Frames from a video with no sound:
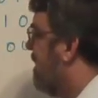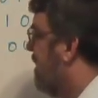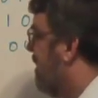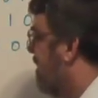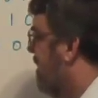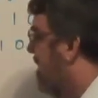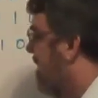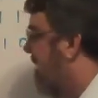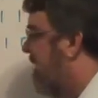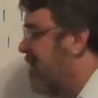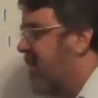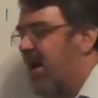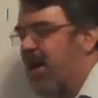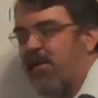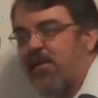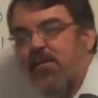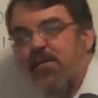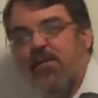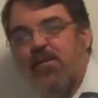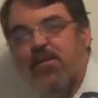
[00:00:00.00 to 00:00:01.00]
list that
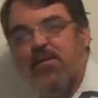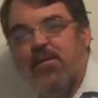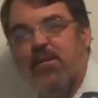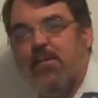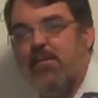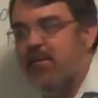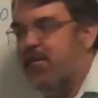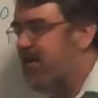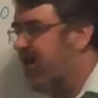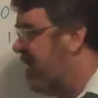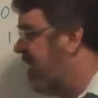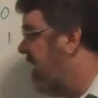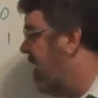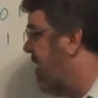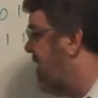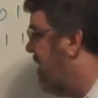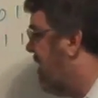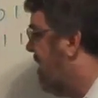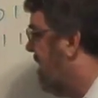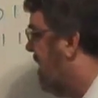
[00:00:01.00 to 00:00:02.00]
matches this number
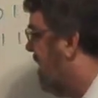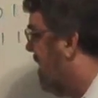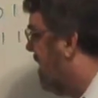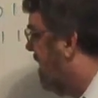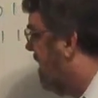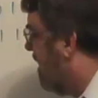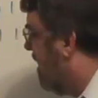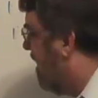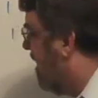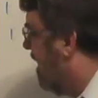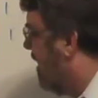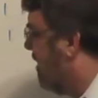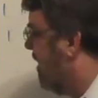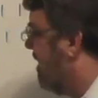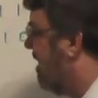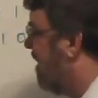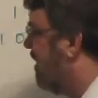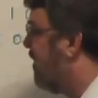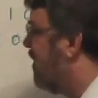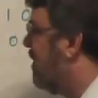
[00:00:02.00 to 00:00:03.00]
because in every
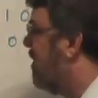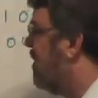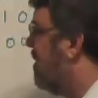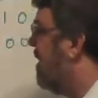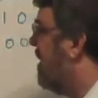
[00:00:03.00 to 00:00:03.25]
decimal